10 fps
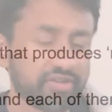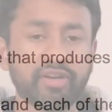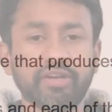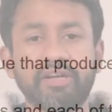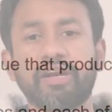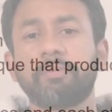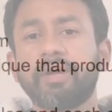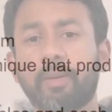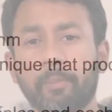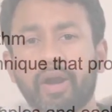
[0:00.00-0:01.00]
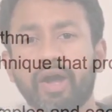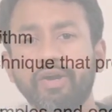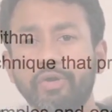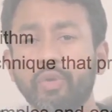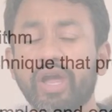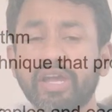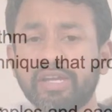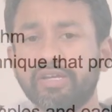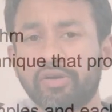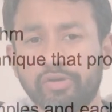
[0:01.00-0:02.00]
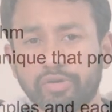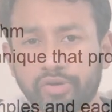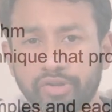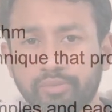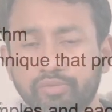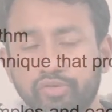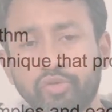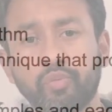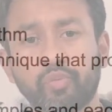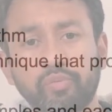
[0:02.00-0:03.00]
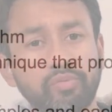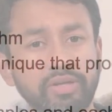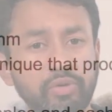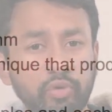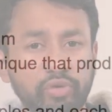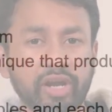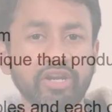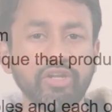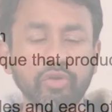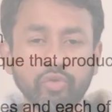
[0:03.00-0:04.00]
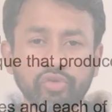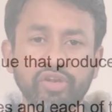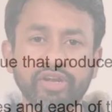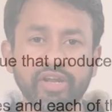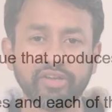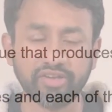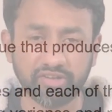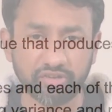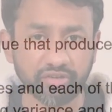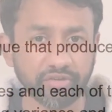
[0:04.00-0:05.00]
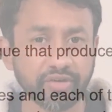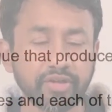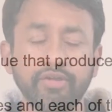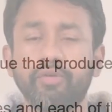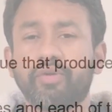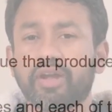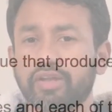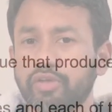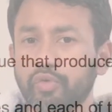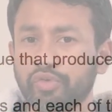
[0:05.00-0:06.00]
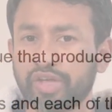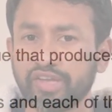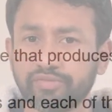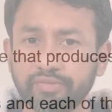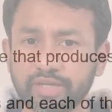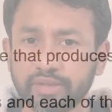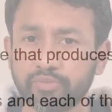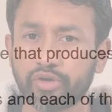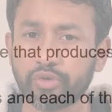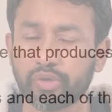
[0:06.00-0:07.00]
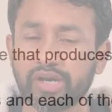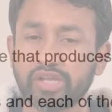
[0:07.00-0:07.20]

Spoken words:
technique can be applied to any algorithm. So you can use like decision tree, you can use SVM, or you can